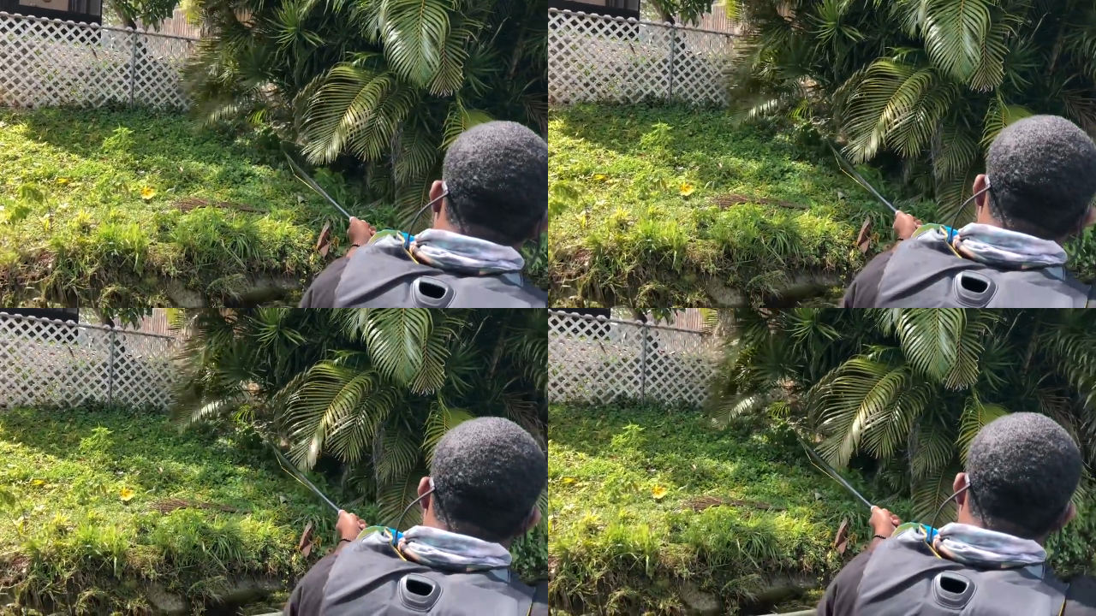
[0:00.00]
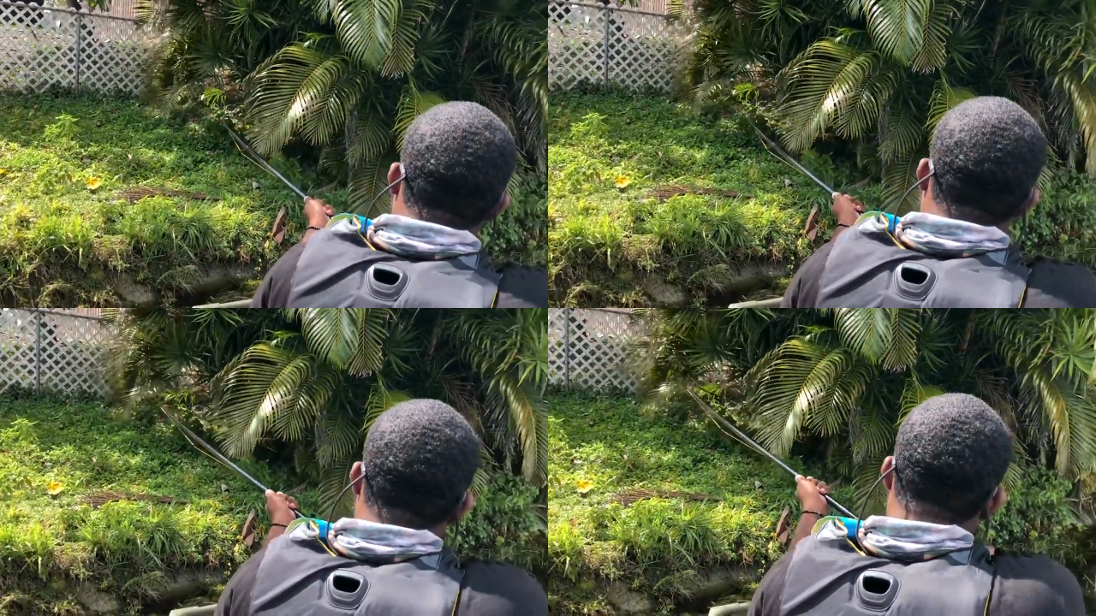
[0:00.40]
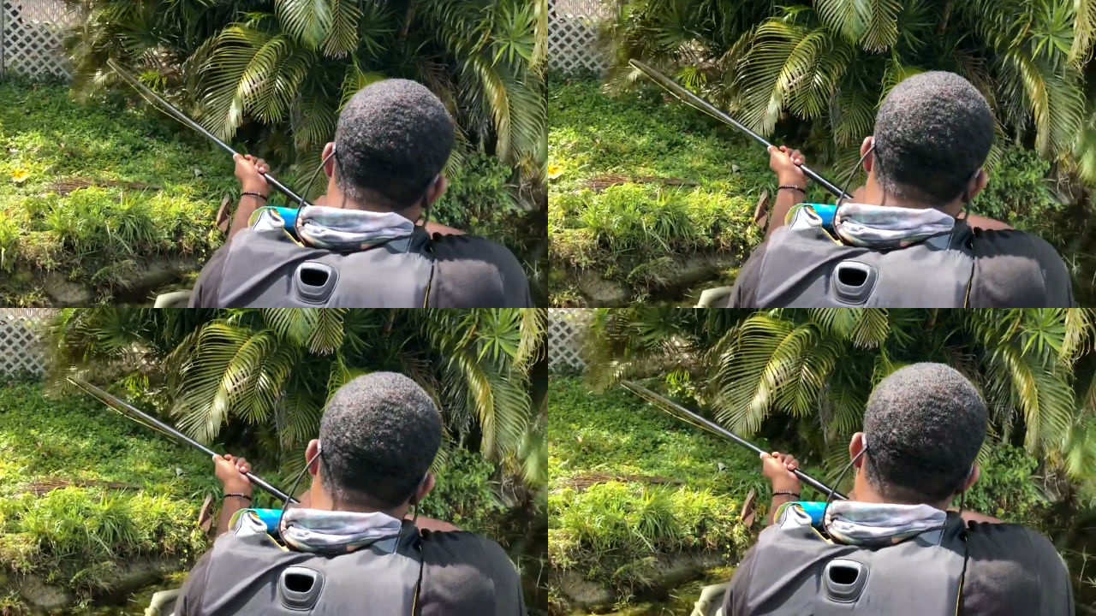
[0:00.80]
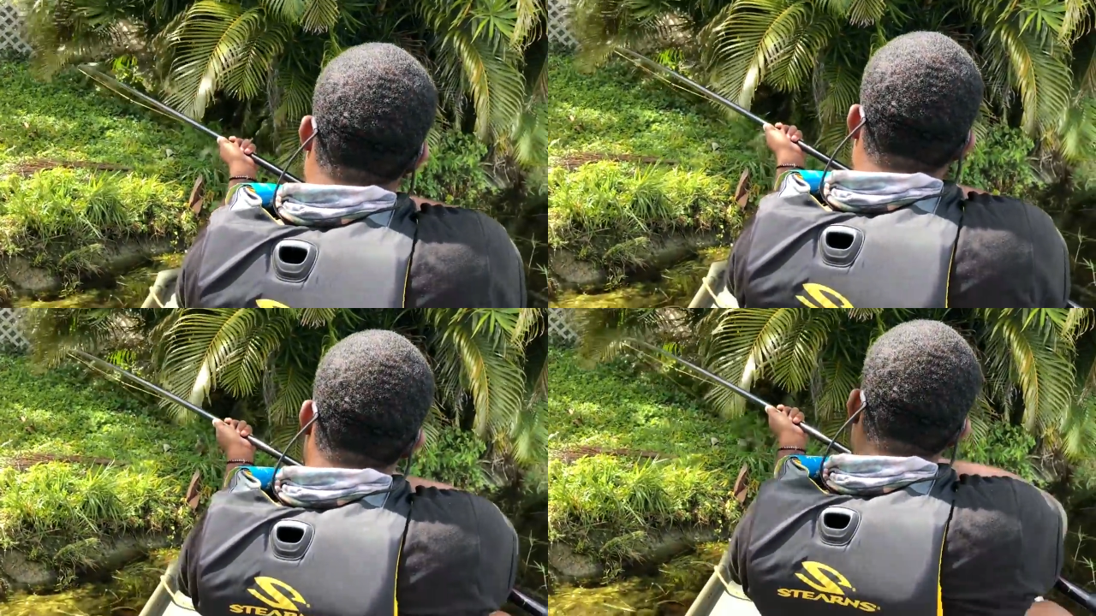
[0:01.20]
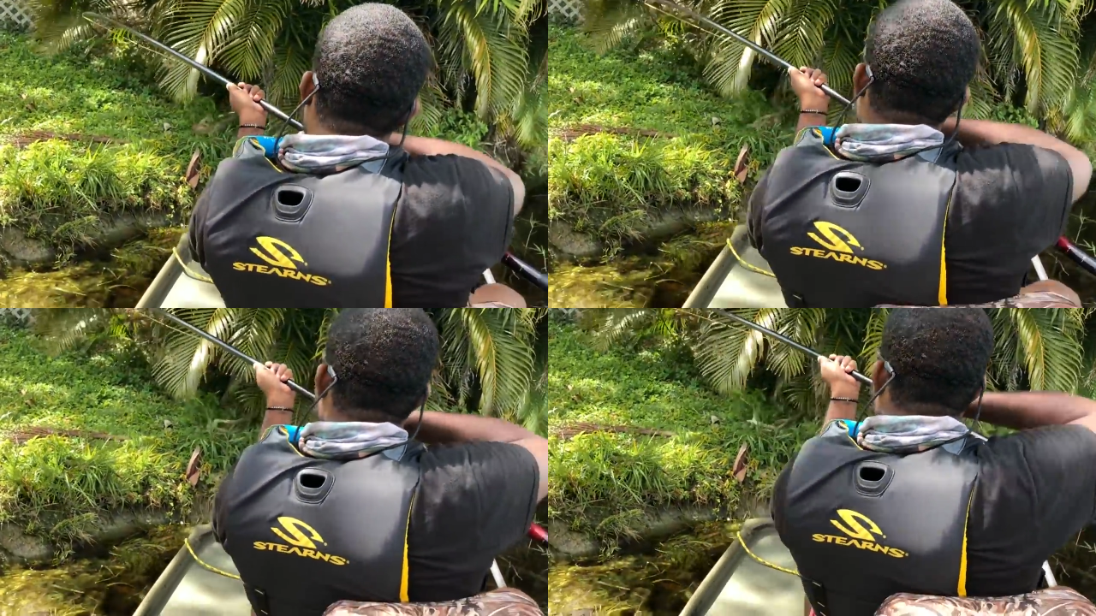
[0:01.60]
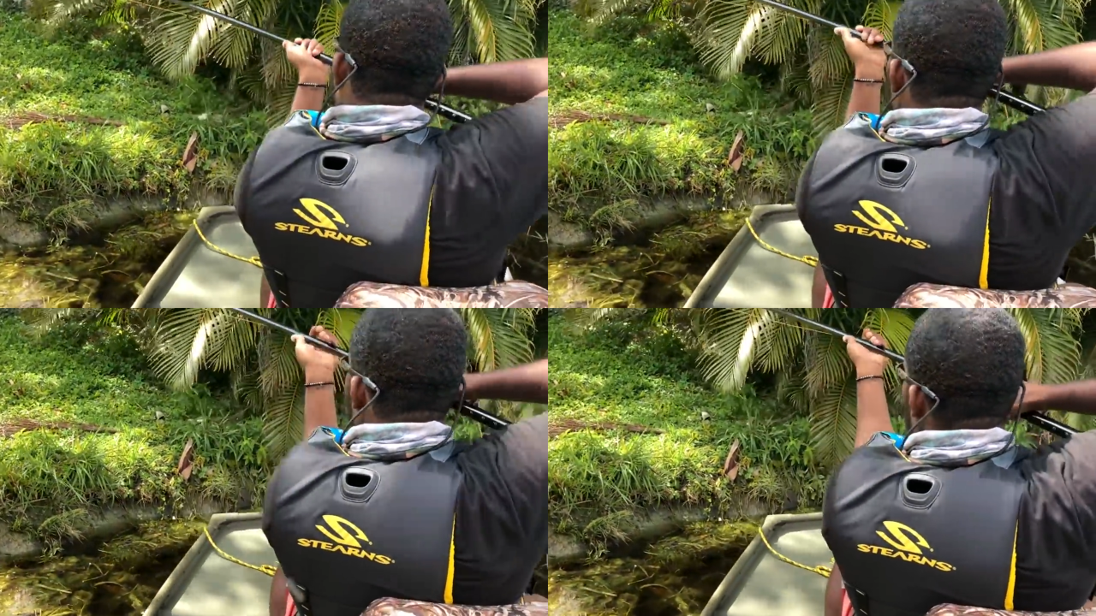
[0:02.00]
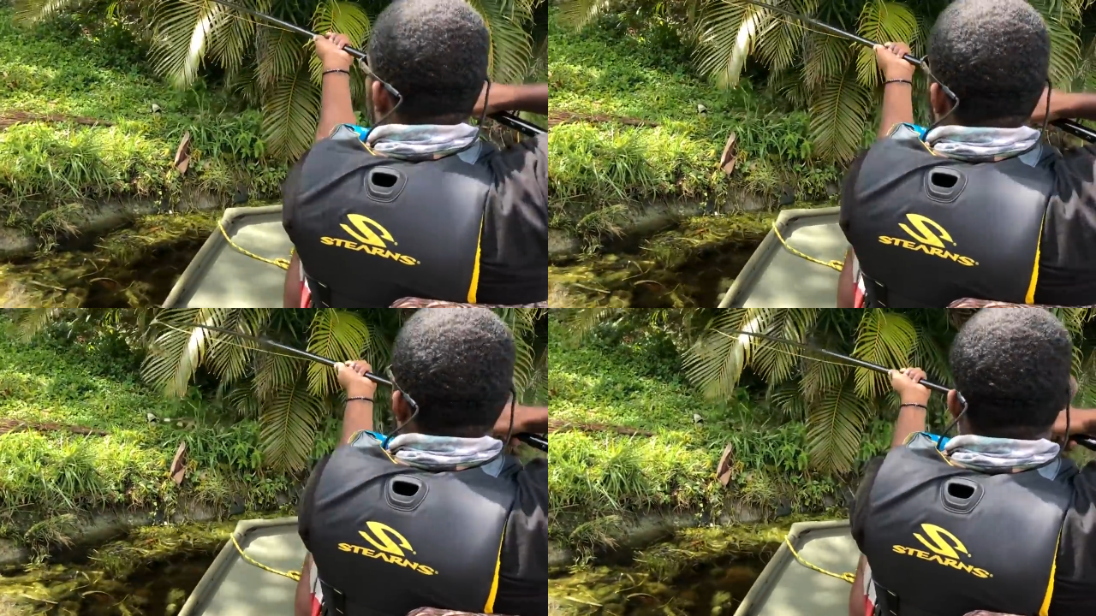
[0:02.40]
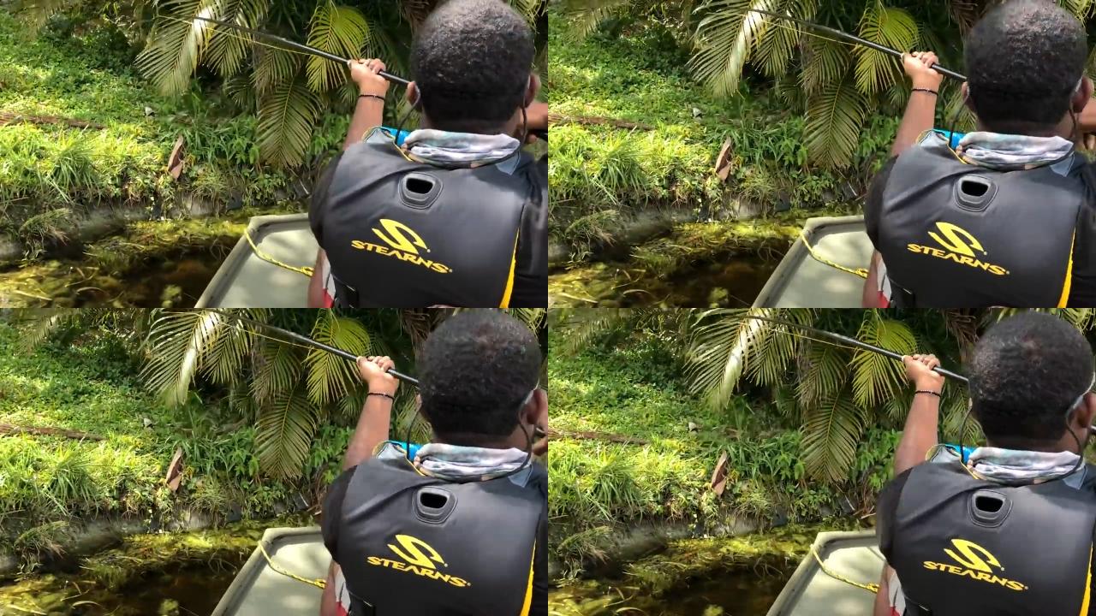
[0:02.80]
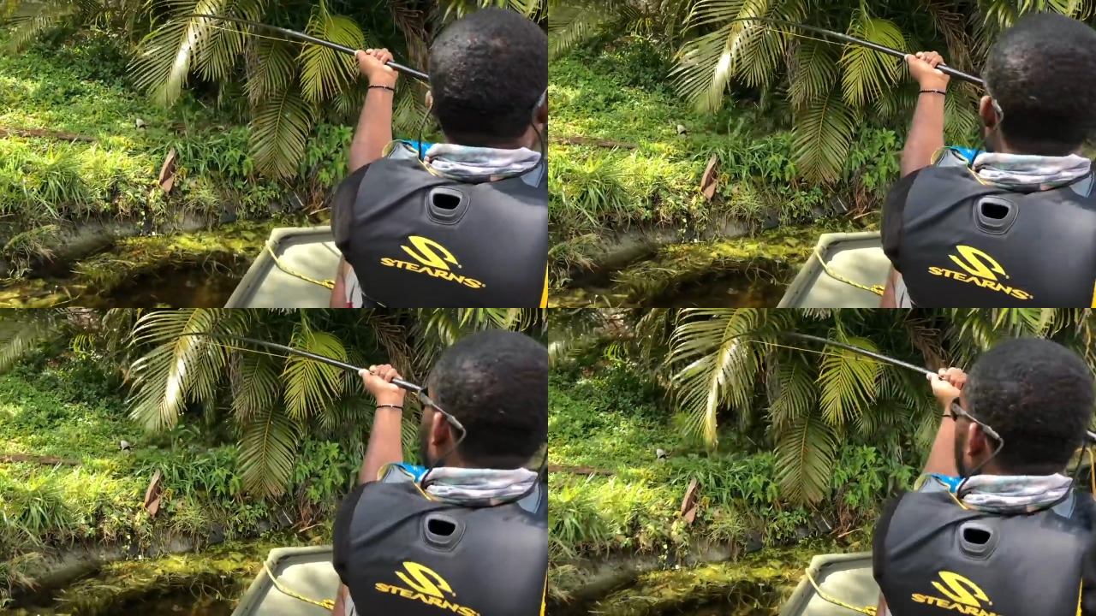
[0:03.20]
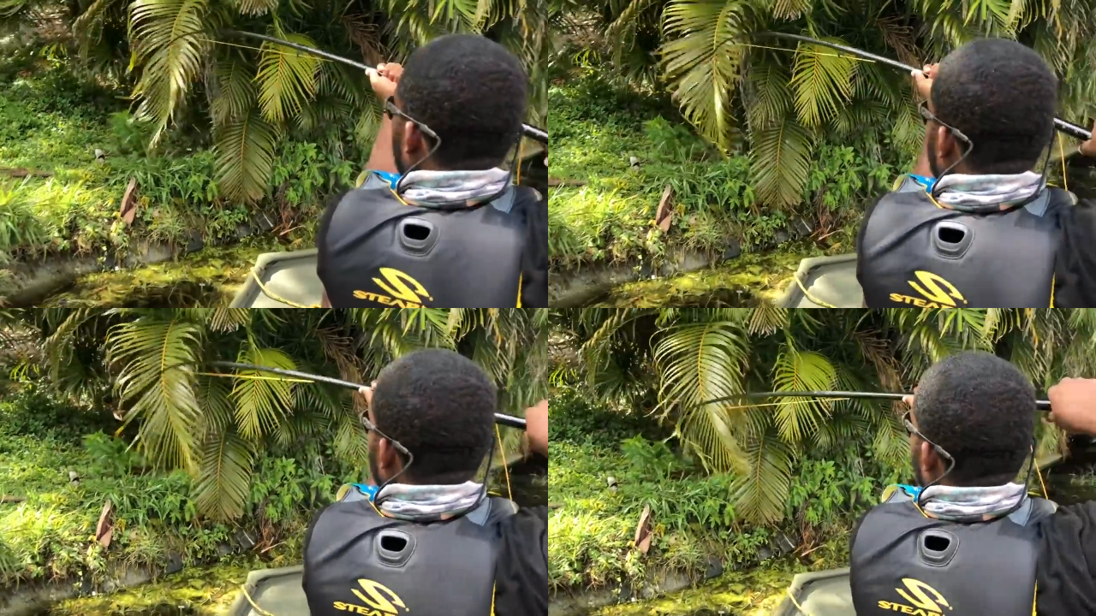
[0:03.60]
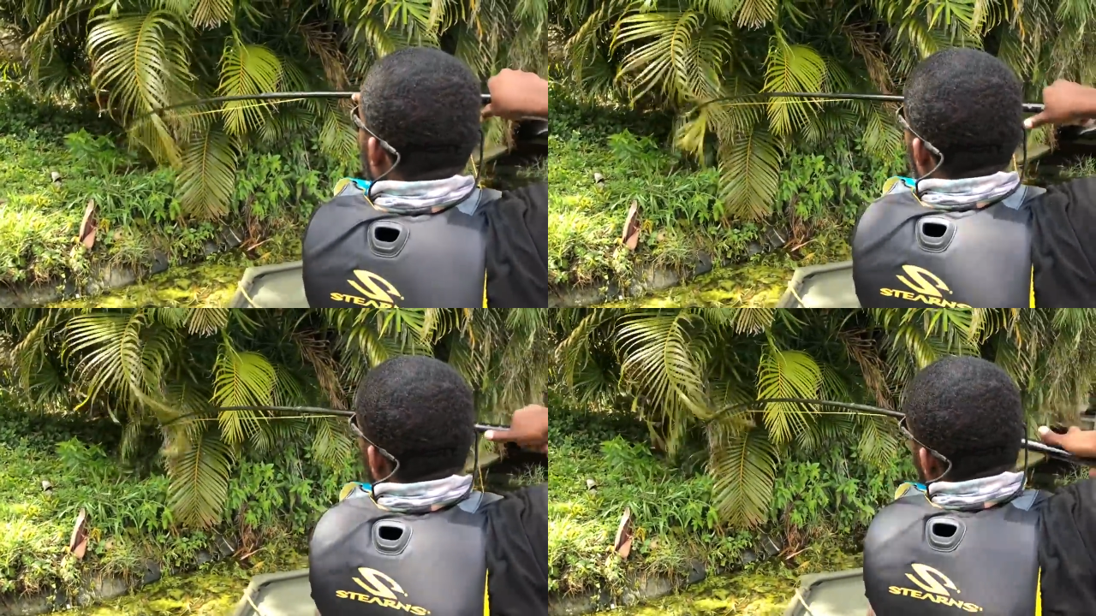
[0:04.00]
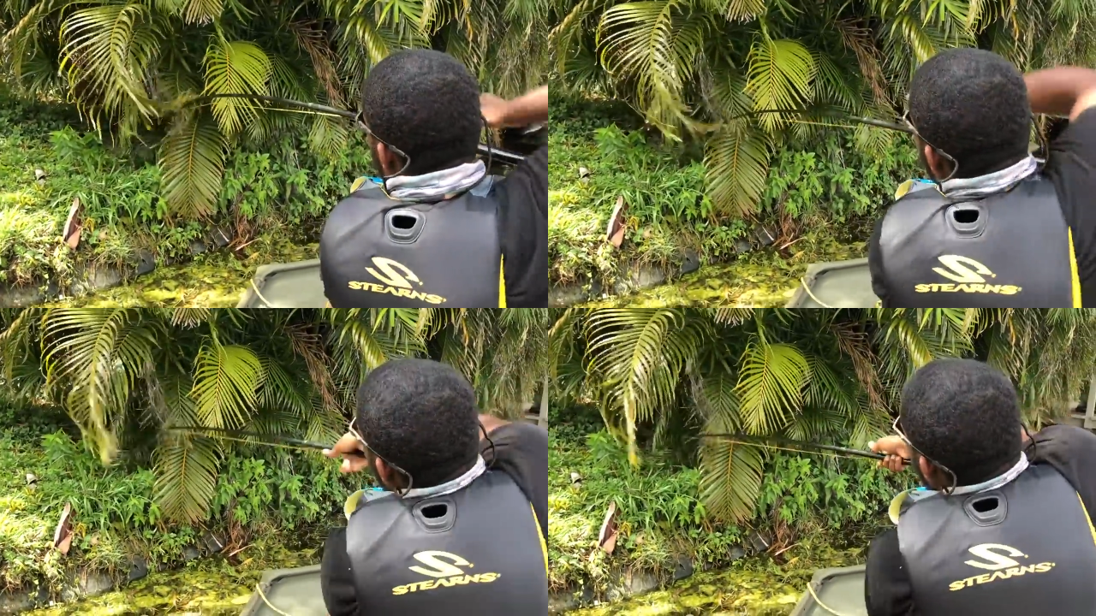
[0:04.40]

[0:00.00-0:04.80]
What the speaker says: [unreadable: no face in view]